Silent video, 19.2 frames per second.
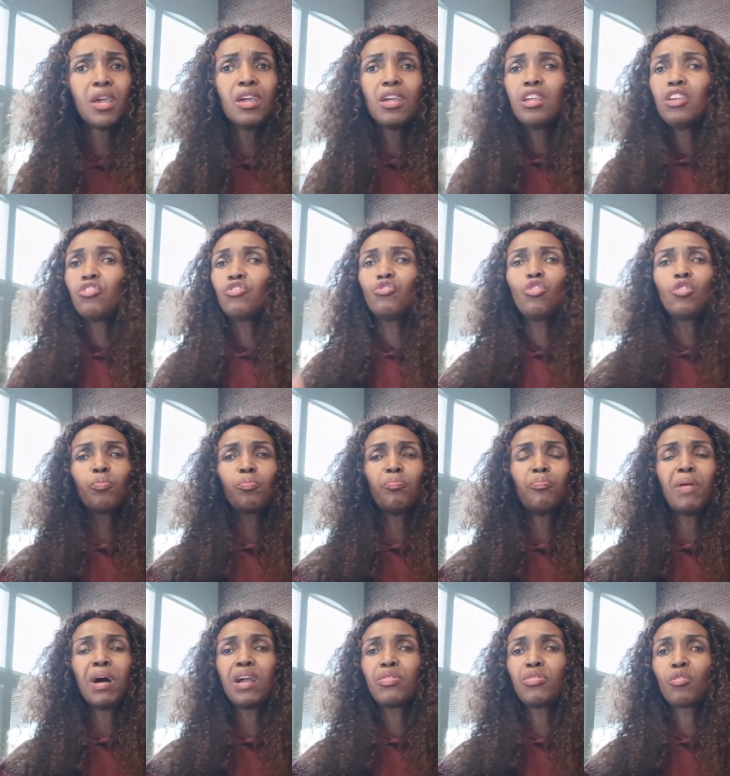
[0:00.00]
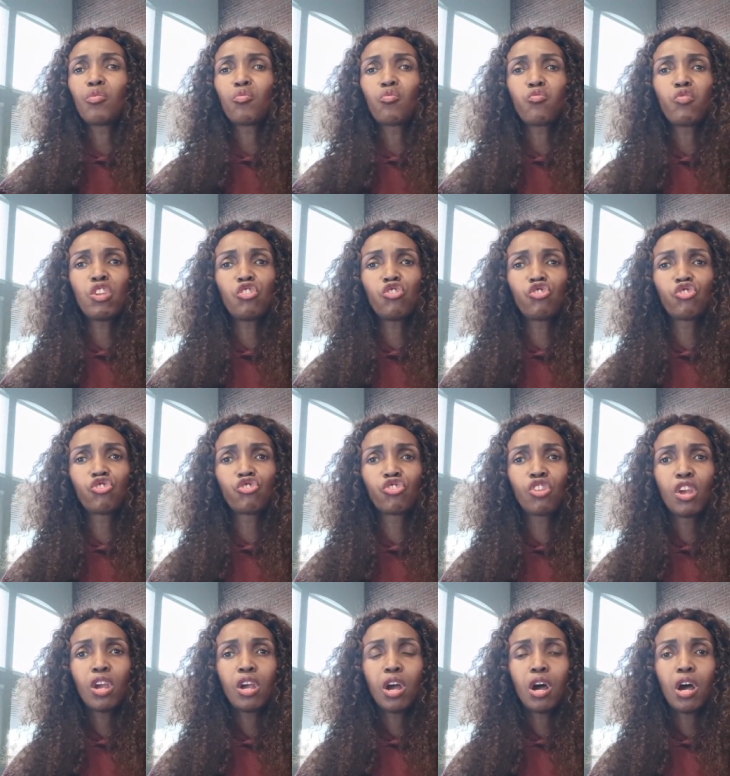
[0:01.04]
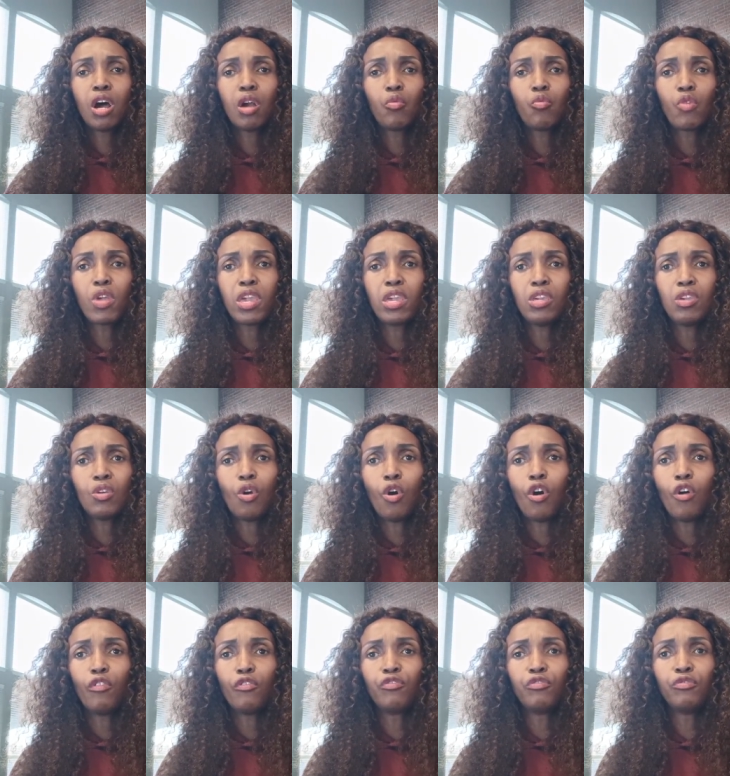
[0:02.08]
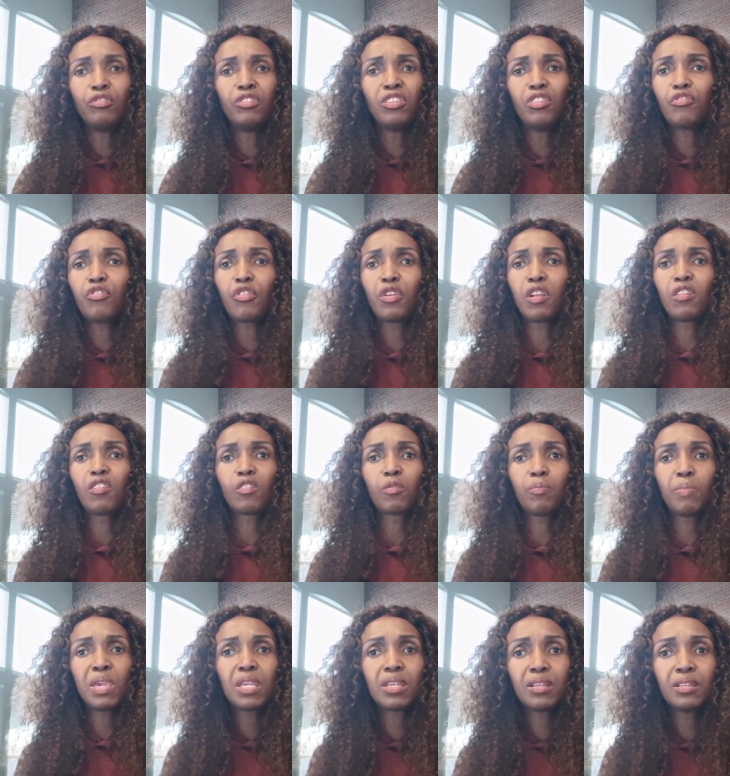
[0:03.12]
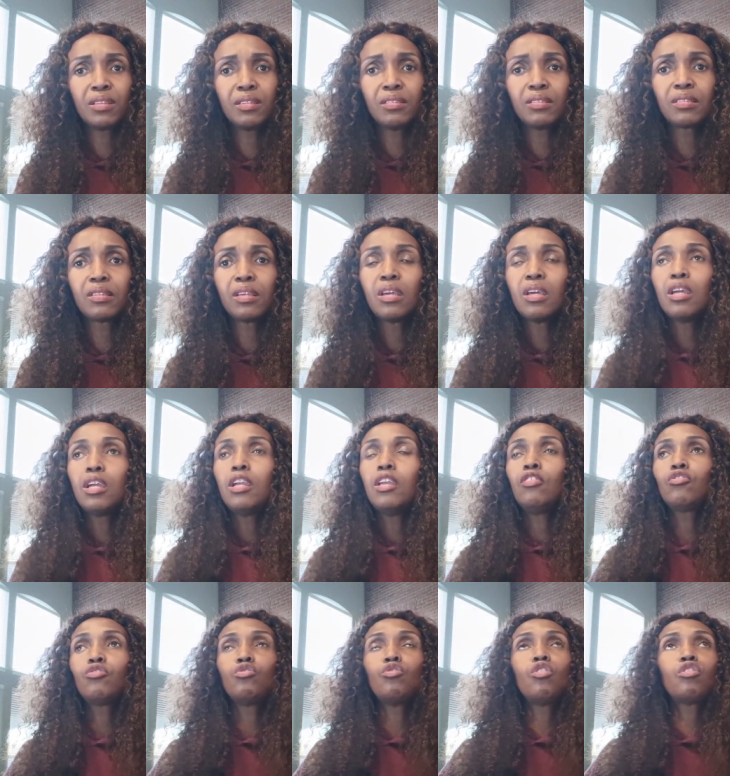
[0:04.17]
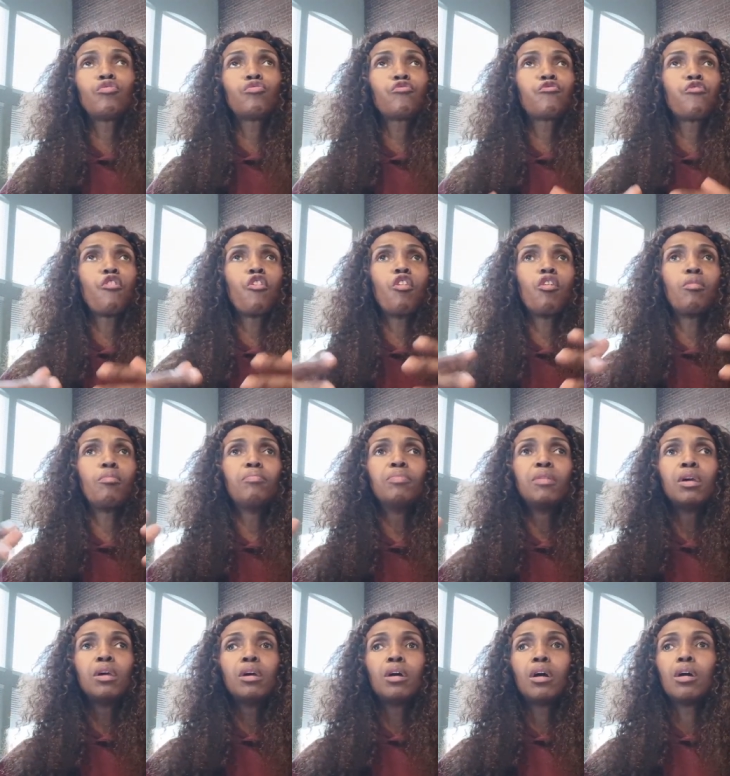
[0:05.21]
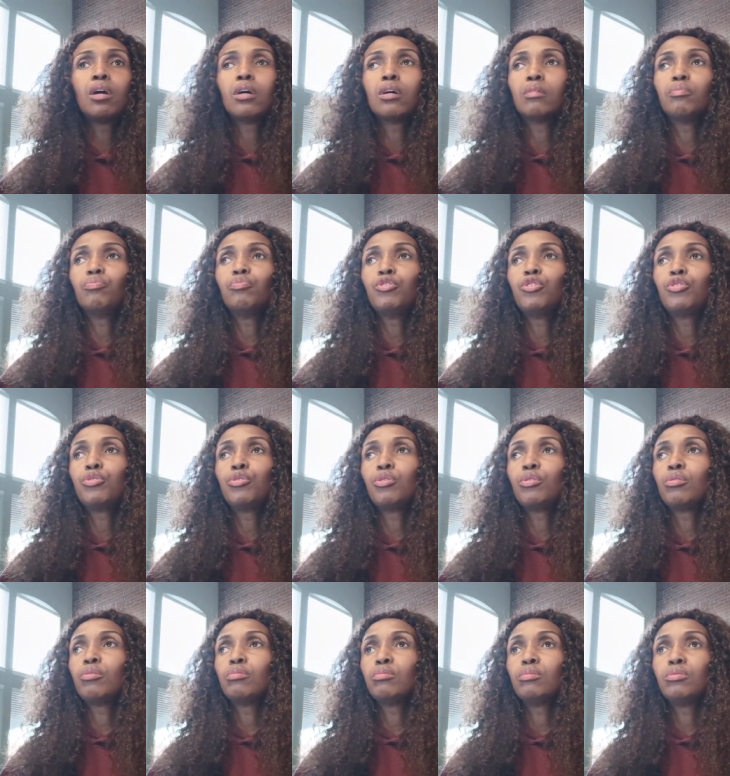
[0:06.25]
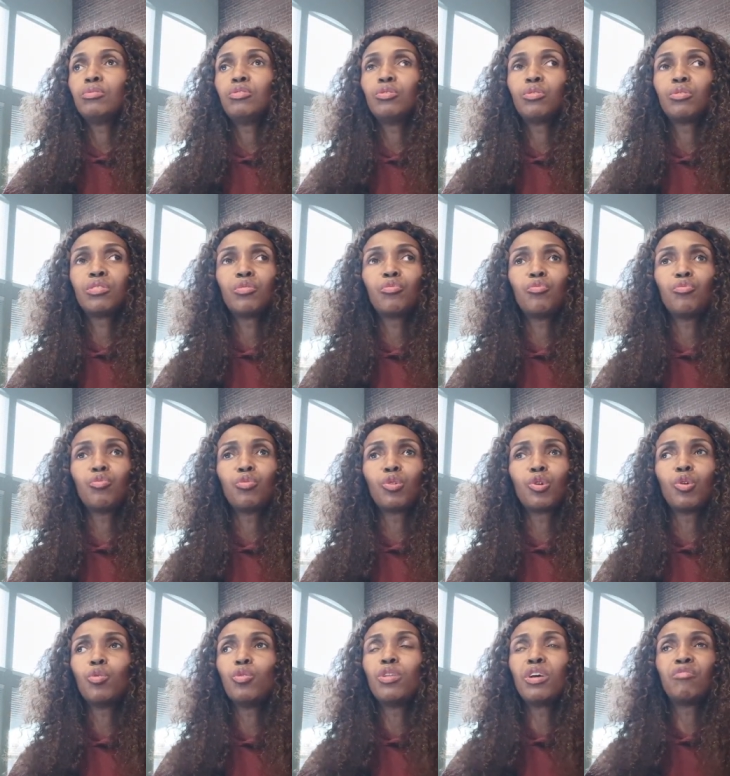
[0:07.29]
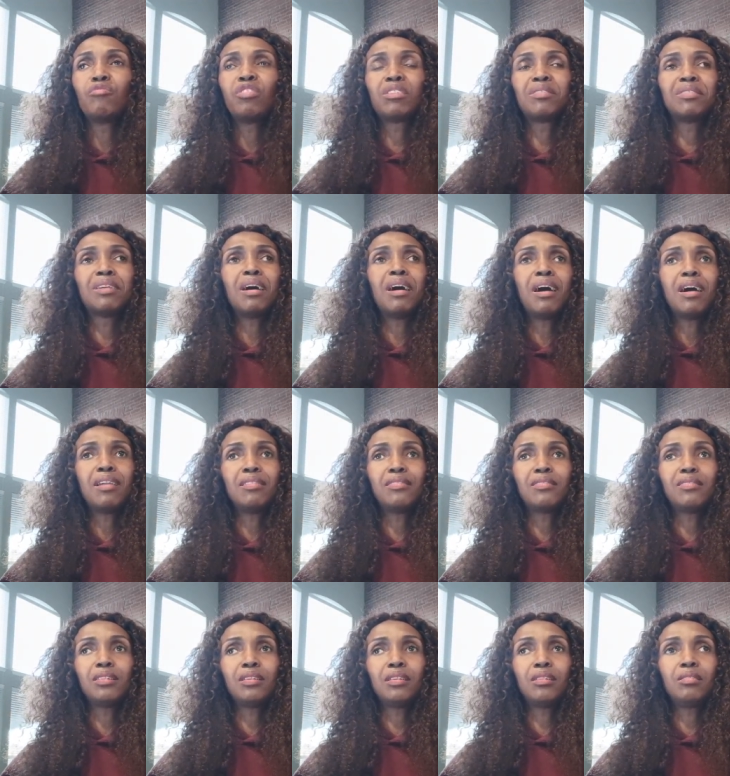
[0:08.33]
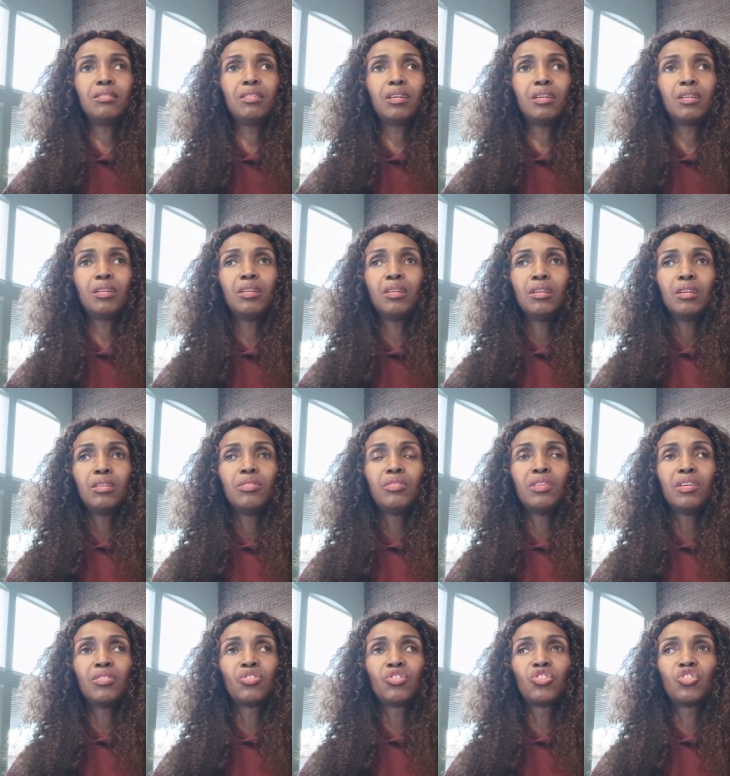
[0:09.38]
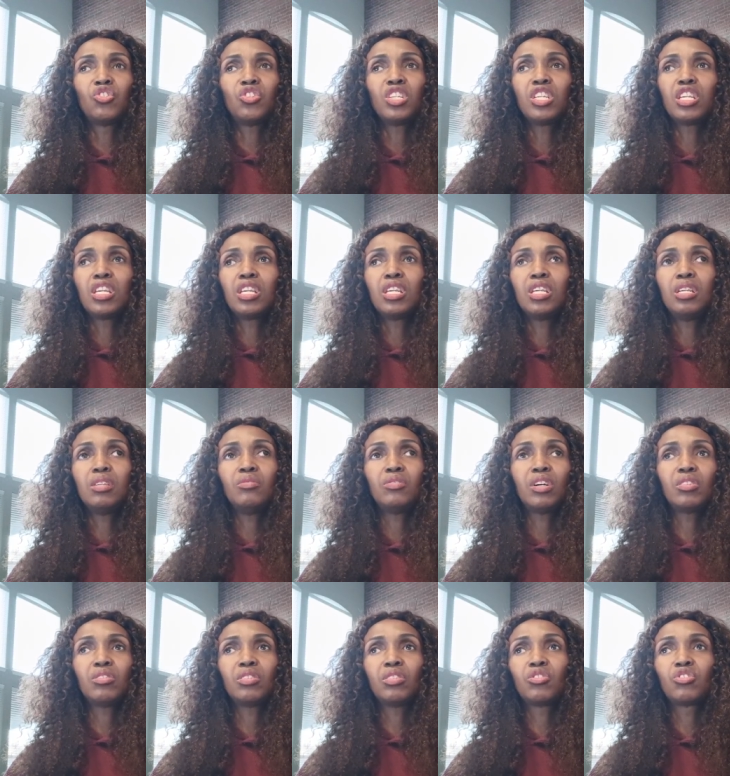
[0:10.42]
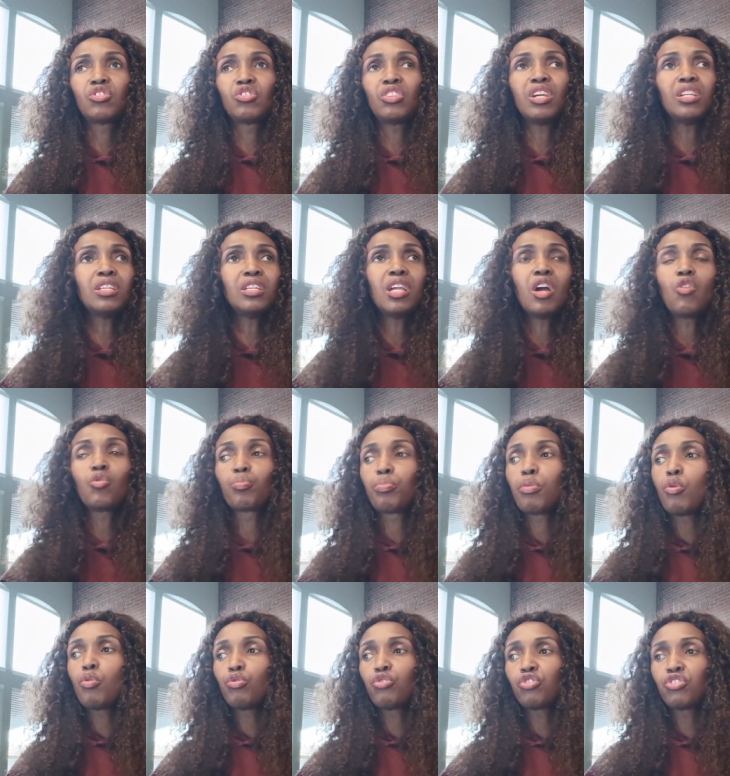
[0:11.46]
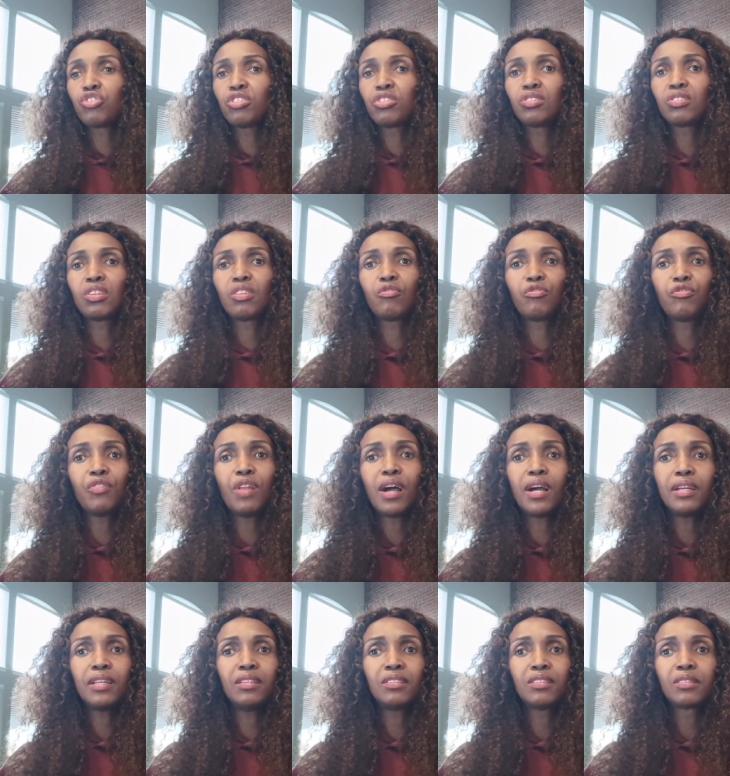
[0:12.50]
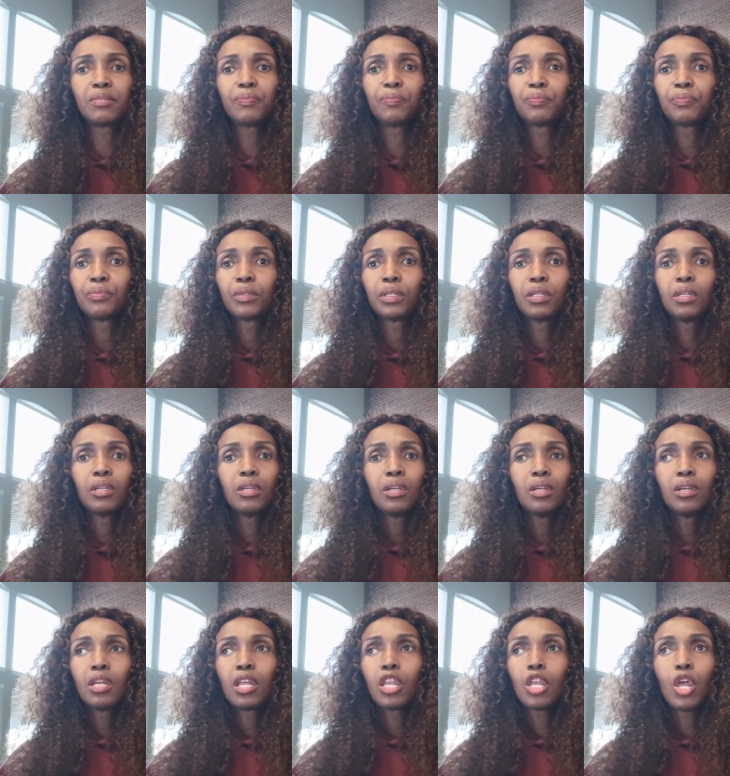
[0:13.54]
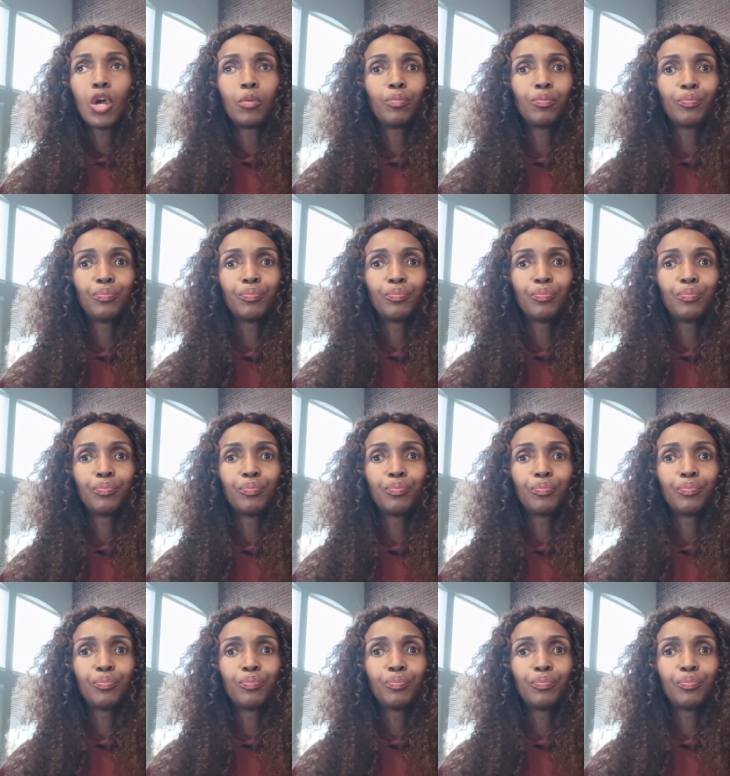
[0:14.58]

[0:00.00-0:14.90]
is not by the rich array of different speakers, is not from um, you know, you know, the good advertising, the, the sticky, the, the standing out posters and flyers. No,